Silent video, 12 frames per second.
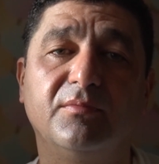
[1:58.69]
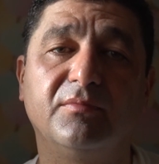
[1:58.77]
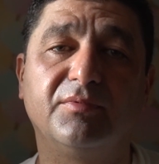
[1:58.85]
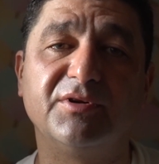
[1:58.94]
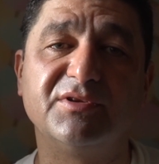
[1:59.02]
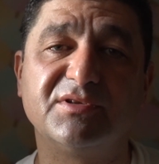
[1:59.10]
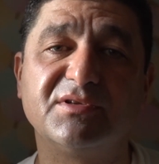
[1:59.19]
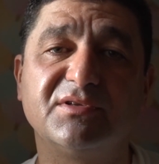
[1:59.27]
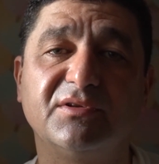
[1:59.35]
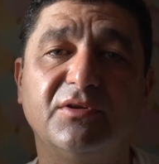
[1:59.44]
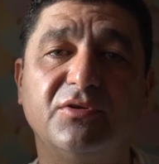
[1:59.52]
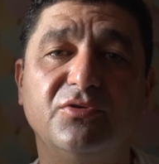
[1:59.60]
Princess
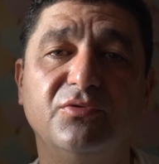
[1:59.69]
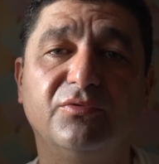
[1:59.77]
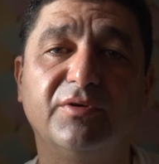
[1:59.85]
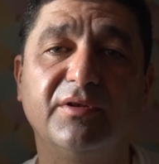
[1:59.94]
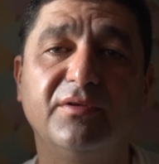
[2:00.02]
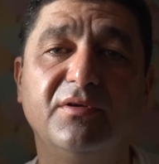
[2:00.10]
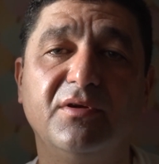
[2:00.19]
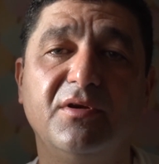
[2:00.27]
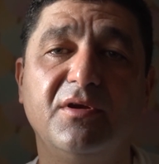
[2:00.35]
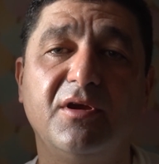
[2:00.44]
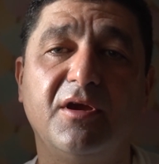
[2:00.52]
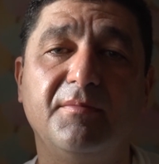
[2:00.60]
in a new run
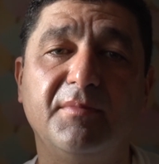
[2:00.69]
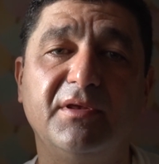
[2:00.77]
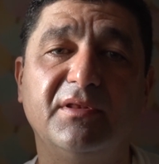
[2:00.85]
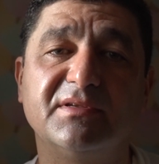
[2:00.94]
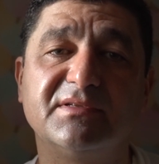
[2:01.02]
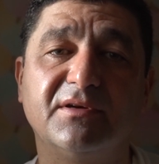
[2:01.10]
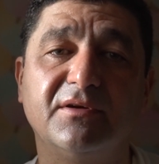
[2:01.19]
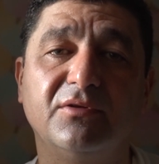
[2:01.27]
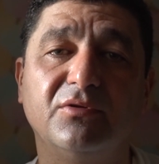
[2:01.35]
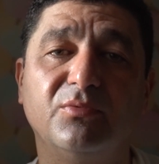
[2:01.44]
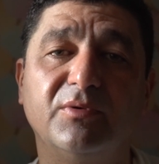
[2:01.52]
and made a sign in the